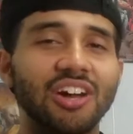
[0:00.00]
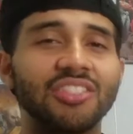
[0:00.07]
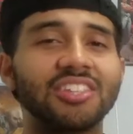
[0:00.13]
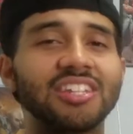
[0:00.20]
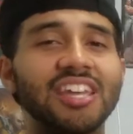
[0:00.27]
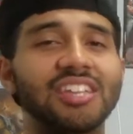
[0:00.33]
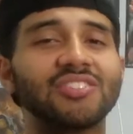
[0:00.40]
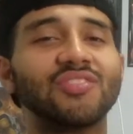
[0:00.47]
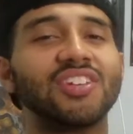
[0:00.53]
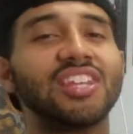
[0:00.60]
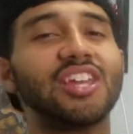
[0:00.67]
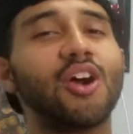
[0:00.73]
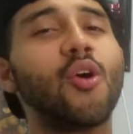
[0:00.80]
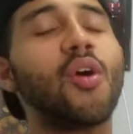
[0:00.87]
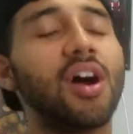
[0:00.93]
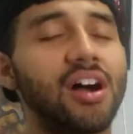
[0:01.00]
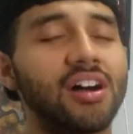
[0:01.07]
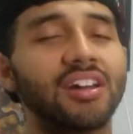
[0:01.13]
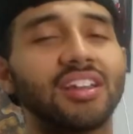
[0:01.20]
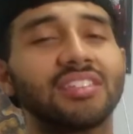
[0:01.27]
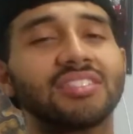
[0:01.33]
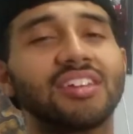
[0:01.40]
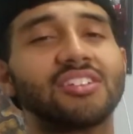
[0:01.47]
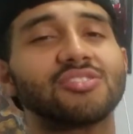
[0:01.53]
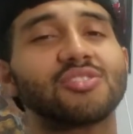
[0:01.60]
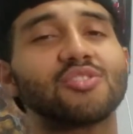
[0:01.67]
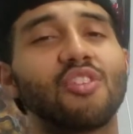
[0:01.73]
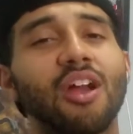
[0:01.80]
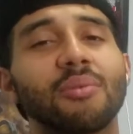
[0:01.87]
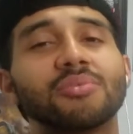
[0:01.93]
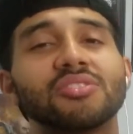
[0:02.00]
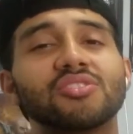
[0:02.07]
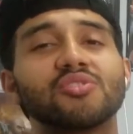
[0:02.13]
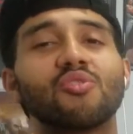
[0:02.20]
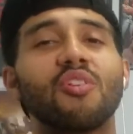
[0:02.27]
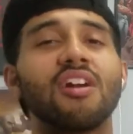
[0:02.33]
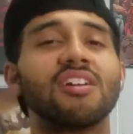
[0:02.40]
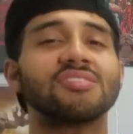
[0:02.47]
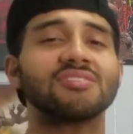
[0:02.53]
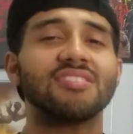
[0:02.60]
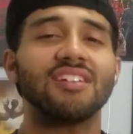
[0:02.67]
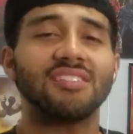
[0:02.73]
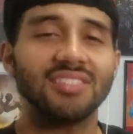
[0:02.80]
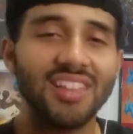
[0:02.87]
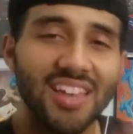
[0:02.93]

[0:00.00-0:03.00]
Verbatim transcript: y'all in the next video. 100,000 subscribers is grind time.